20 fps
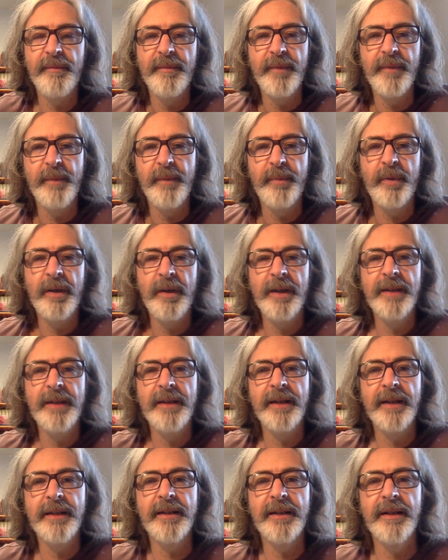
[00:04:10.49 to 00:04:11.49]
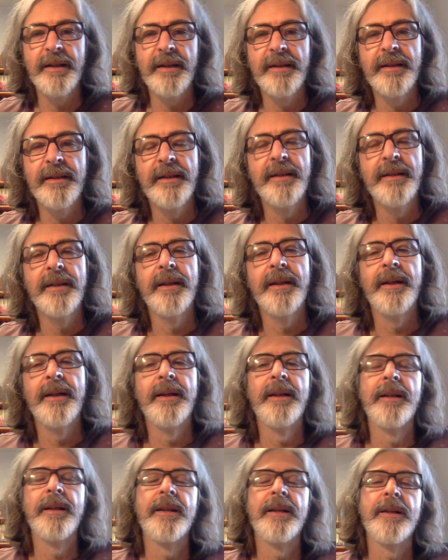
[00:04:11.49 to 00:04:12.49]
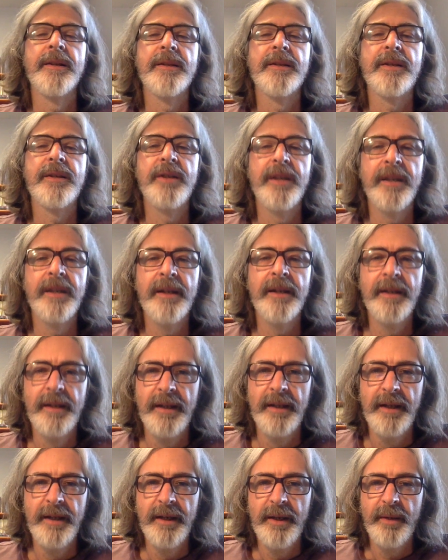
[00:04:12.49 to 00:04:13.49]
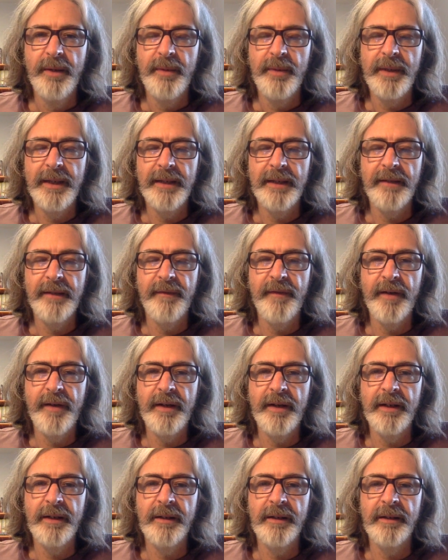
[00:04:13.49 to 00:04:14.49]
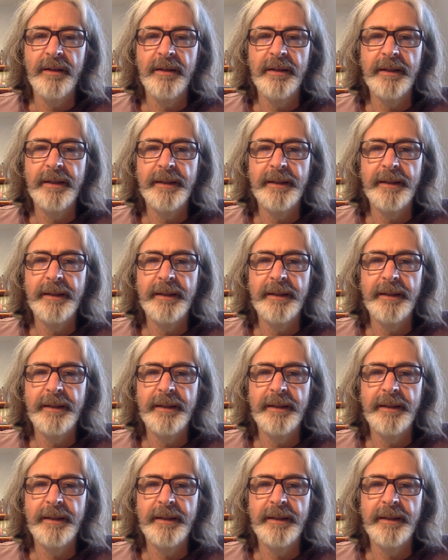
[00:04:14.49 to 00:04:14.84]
the prize I started last year, we had the final